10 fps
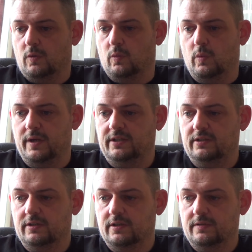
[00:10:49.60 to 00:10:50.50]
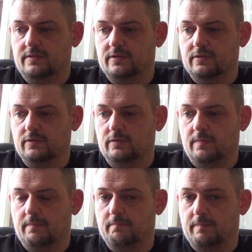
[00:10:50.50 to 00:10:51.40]
When you go to
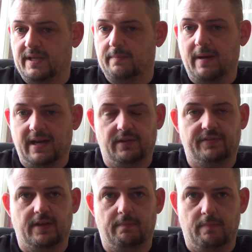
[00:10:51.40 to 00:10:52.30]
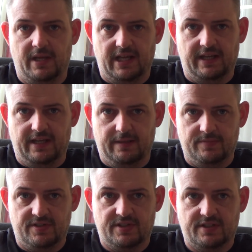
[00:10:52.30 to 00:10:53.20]
big battles and mega
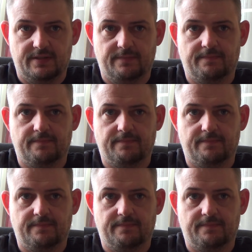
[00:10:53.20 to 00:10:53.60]
games,